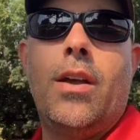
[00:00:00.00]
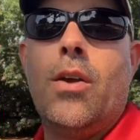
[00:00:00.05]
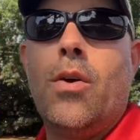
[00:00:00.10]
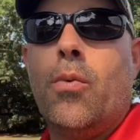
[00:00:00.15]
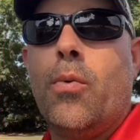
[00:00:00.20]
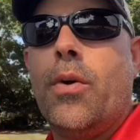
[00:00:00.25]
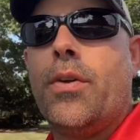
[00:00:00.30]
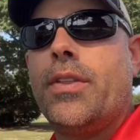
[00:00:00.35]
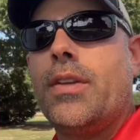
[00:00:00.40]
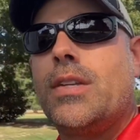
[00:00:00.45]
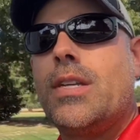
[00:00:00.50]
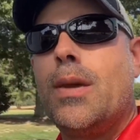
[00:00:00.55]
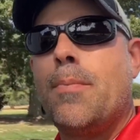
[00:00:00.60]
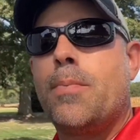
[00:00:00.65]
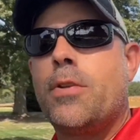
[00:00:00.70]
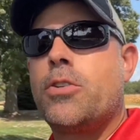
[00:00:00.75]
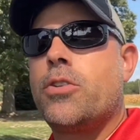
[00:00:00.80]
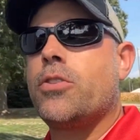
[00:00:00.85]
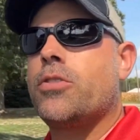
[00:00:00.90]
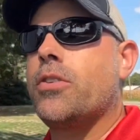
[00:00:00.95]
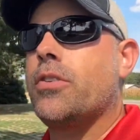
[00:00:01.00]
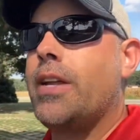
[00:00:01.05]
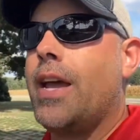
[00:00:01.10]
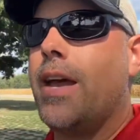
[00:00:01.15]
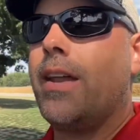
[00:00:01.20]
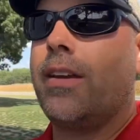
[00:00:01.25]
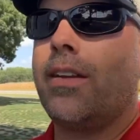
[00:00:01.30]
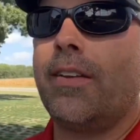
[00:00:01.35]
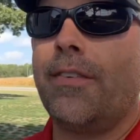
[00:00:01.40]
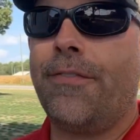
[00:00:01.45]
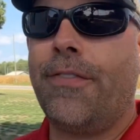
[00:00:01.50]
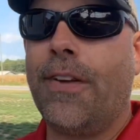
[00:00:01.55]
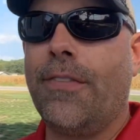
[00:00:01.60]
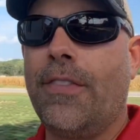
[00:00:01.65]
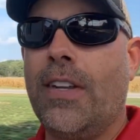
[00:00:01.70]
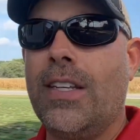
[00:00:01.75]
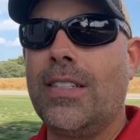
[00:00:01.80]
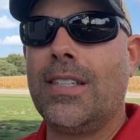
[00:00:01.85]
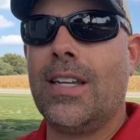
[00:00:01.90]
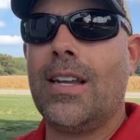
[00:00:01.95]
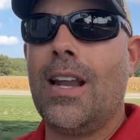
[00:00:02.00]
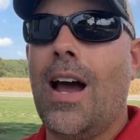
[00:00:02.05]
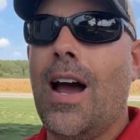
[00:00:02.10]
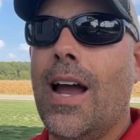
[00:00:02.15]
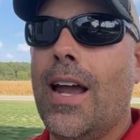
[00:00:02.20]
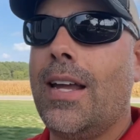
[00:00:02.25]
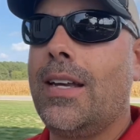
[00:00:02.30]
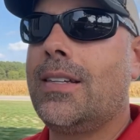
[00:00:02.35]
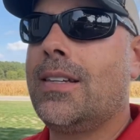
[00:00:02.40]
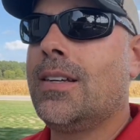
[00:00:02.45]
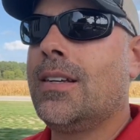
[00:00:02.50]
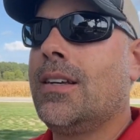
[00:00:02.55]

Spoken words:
where the temperatures are down in the 50s at night,